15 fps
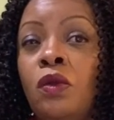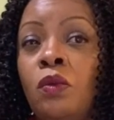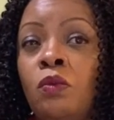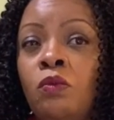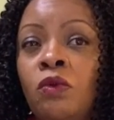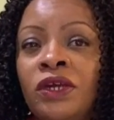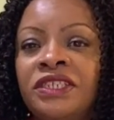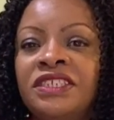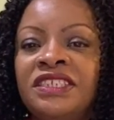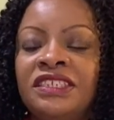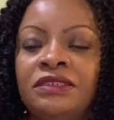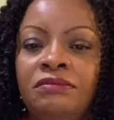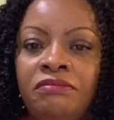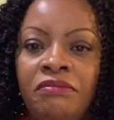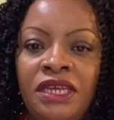what does
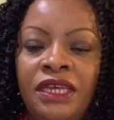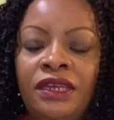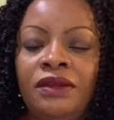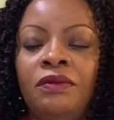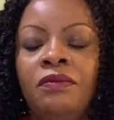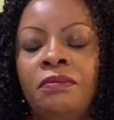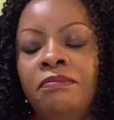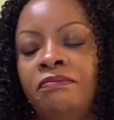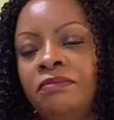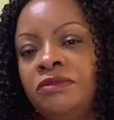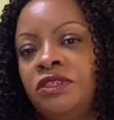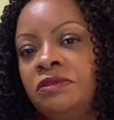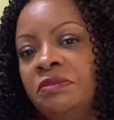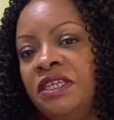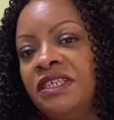it mean
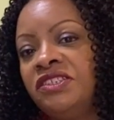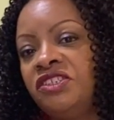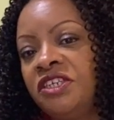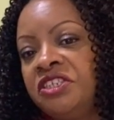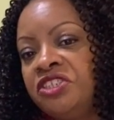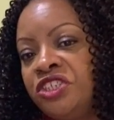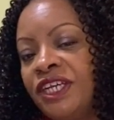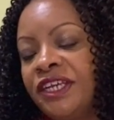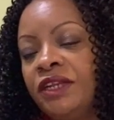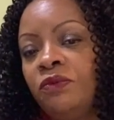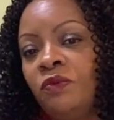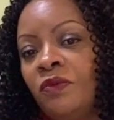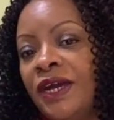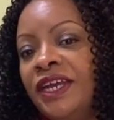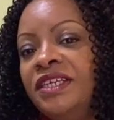to be a stretch target.
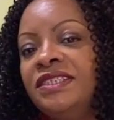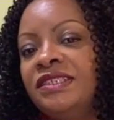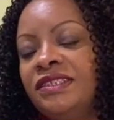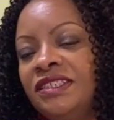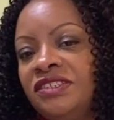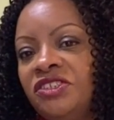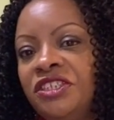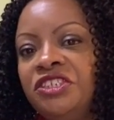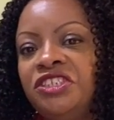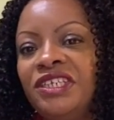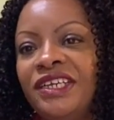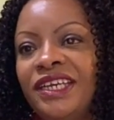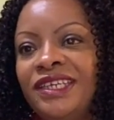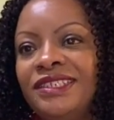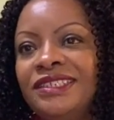Why is it a stretch
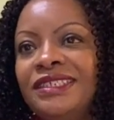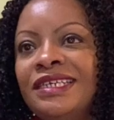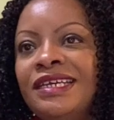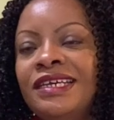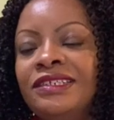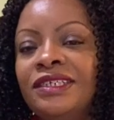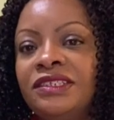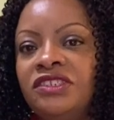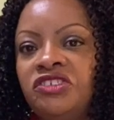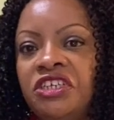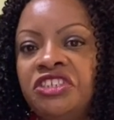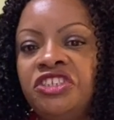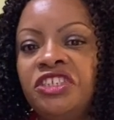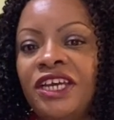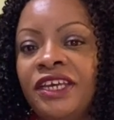target? So
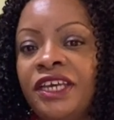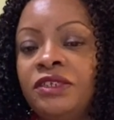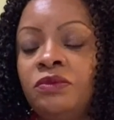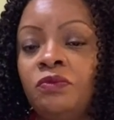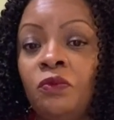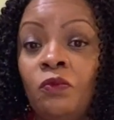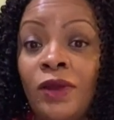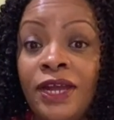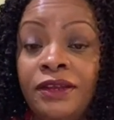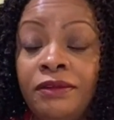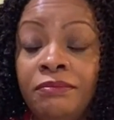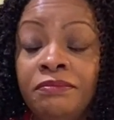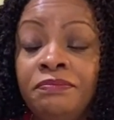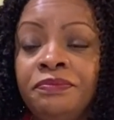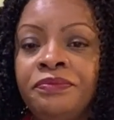stretch target 1
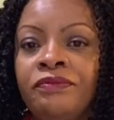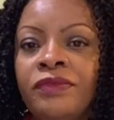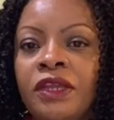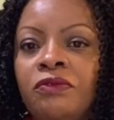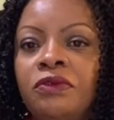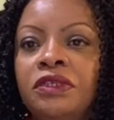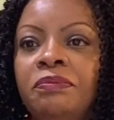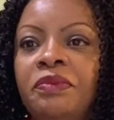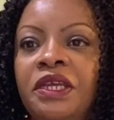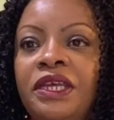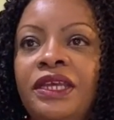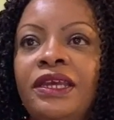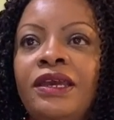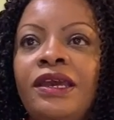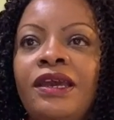would
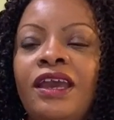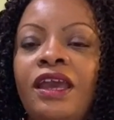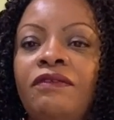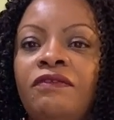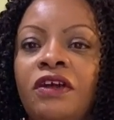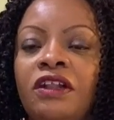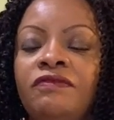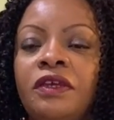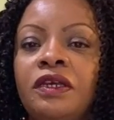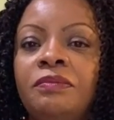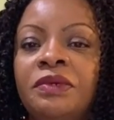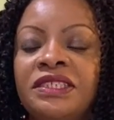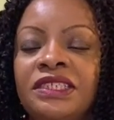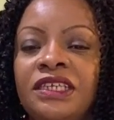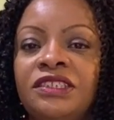be involving a
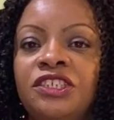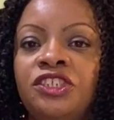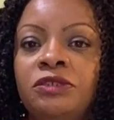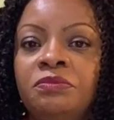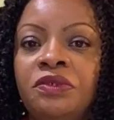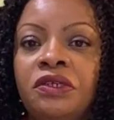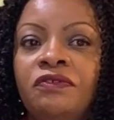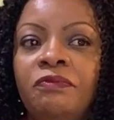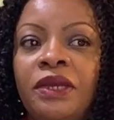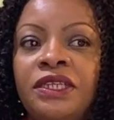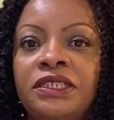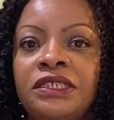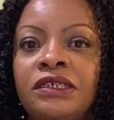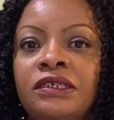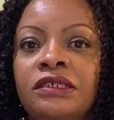percentage
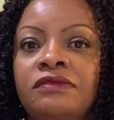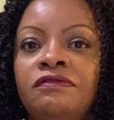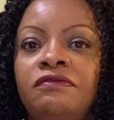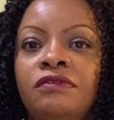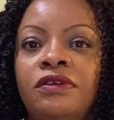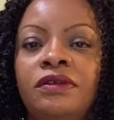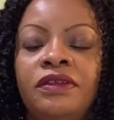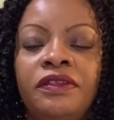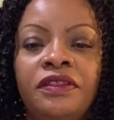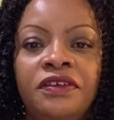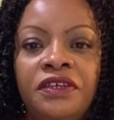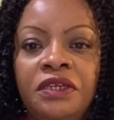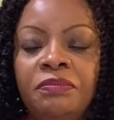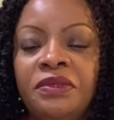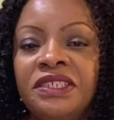improvement of
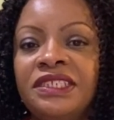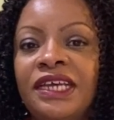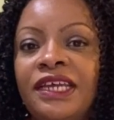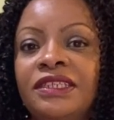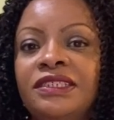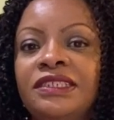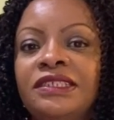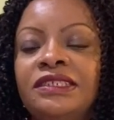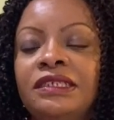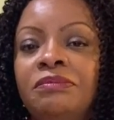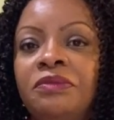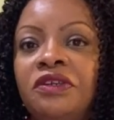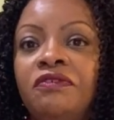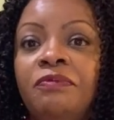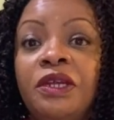30%
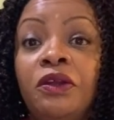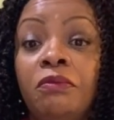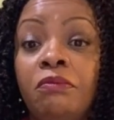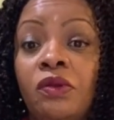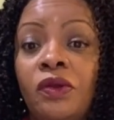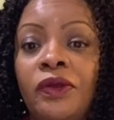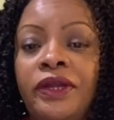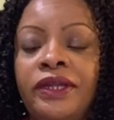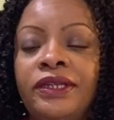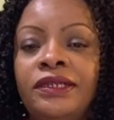improvement or more,